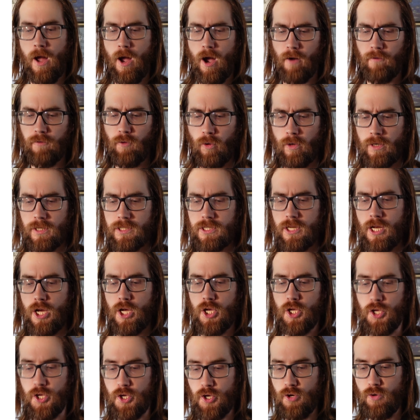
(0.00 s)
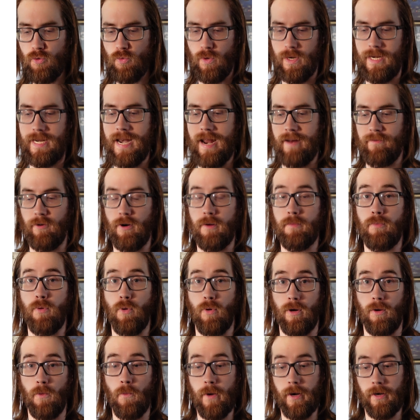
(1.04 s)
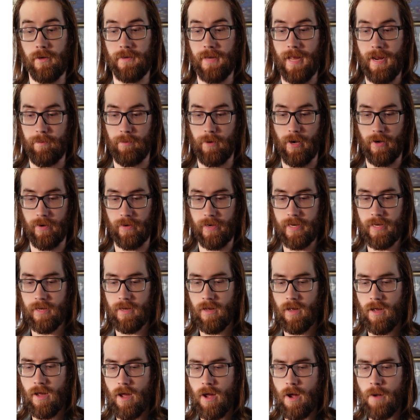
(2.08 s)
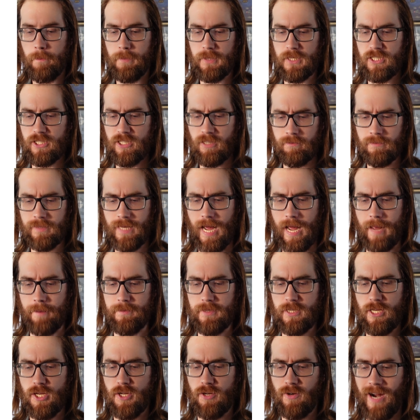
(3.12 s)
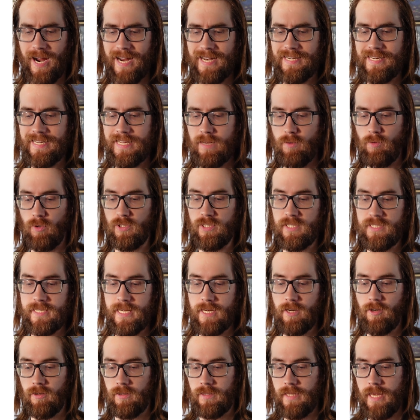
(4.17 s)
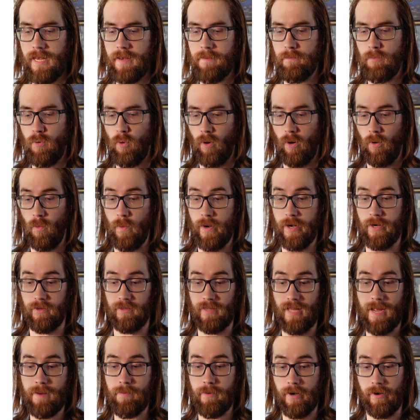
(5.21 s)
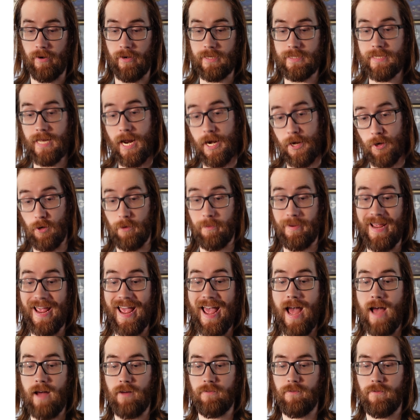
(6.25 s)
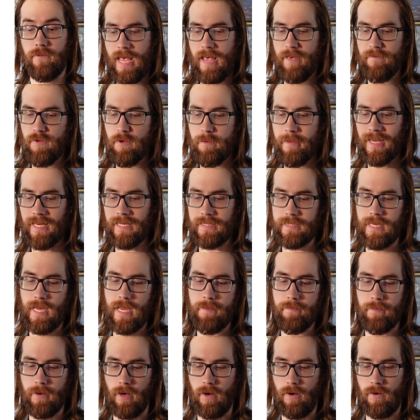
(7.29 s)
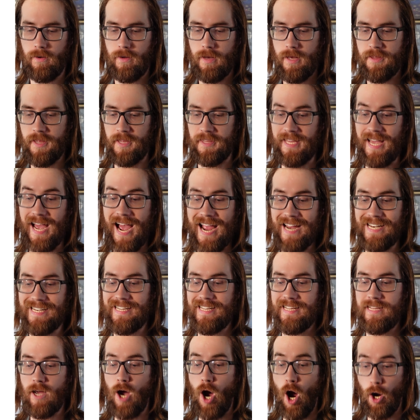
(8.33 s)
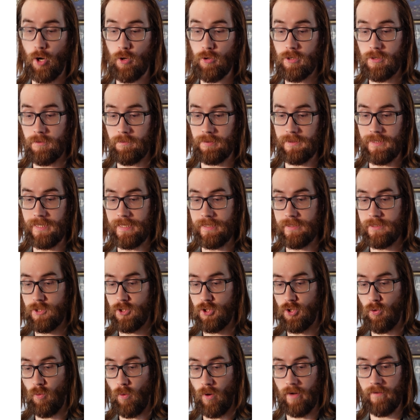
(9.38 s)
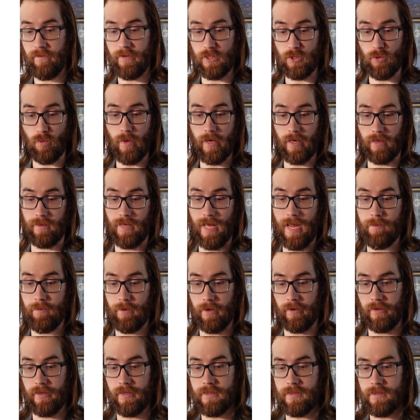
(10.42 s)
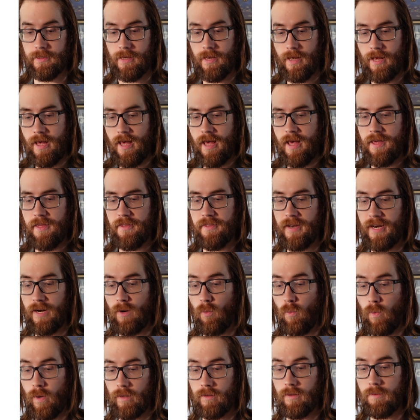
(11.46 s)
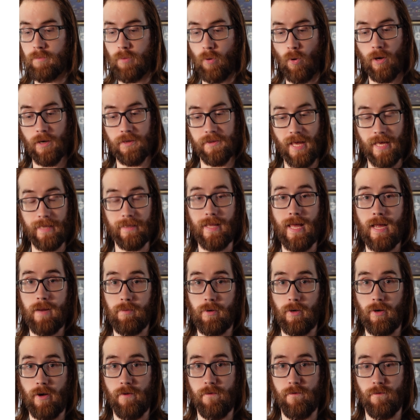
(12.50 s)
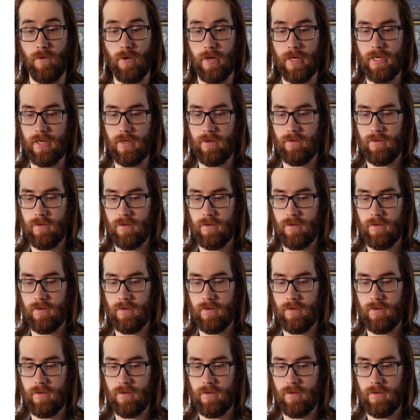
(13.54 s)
Of course, you would never import a weird library, but sometimes your IDE will secretly import weird libraries on your behalf. If you make a typo that the IDE autocompletes to one of its weird libraries, then it will import that library for you.